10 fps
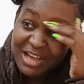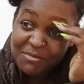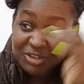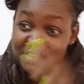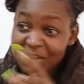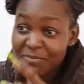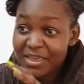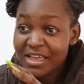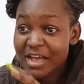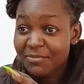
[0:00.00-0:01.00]
I'm actually
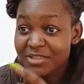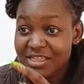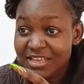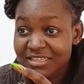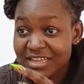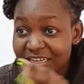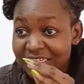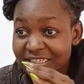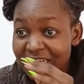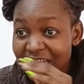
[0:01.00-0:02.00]
picking up on the things that I
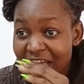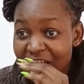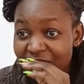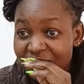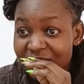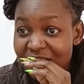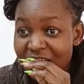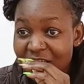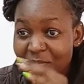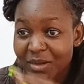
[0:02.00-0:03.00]
still have.
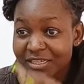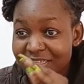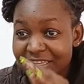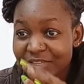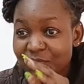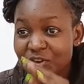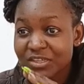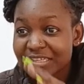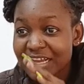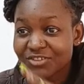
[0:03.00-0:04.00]
But this video
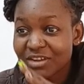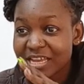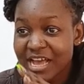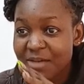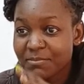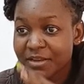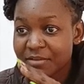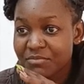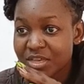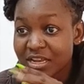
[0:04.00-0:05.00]
is actually
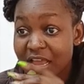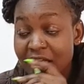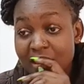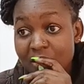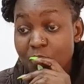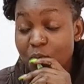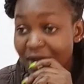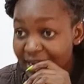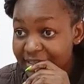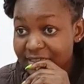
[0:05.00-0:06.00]
humbling me. Like,
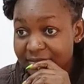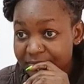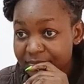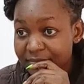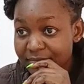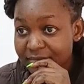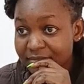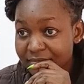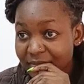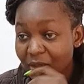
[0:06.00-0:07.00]
what?
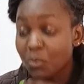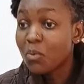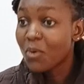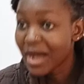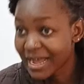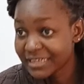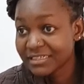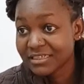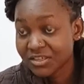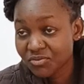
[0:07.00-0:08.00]

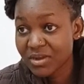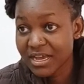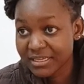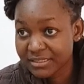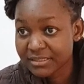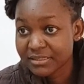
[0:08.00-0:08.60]
What? You guys.